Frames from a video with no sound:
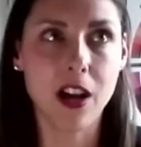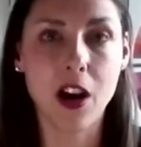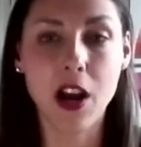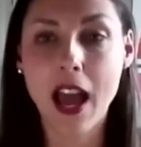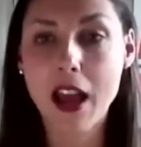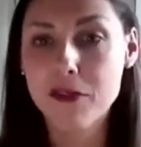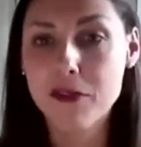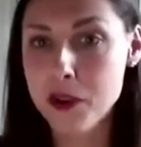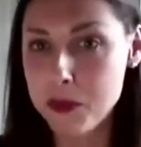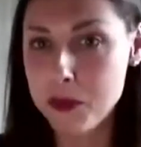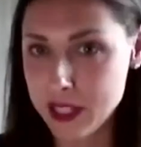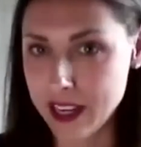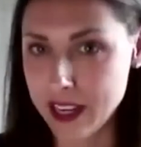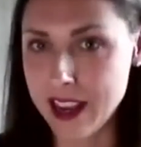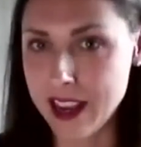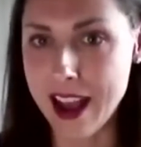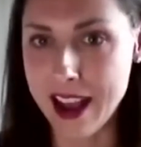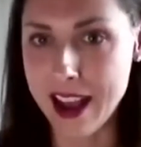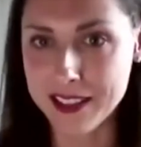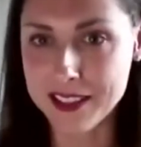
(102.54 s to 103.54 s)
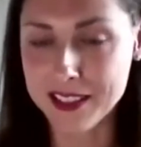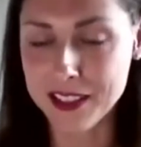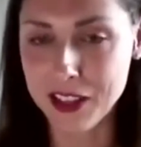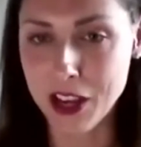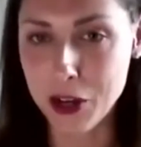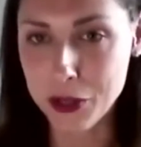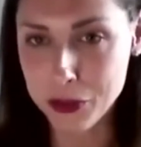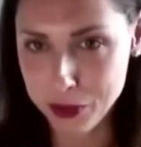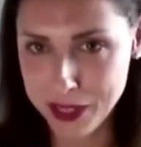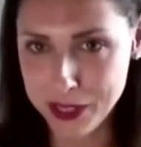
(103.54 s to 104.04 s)
everybody I ask
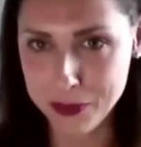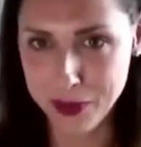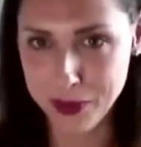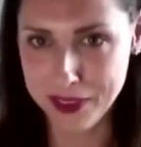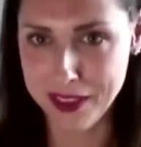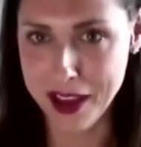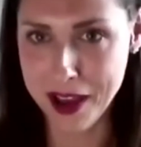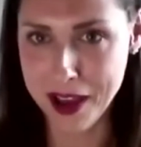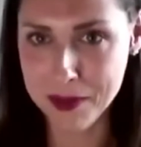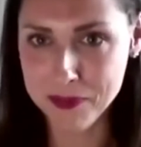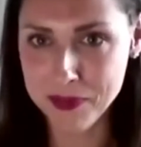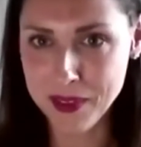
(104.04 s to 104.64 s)
agrees with that.